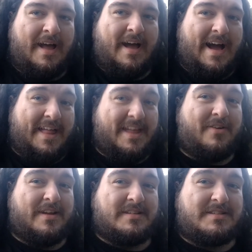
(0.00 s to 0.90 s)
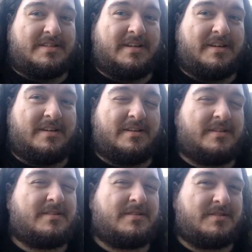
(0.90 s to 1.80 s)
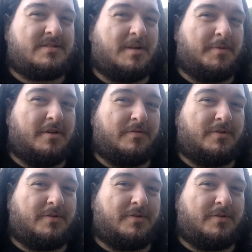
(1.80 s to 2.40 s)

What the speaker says: And there it is. So beautiful.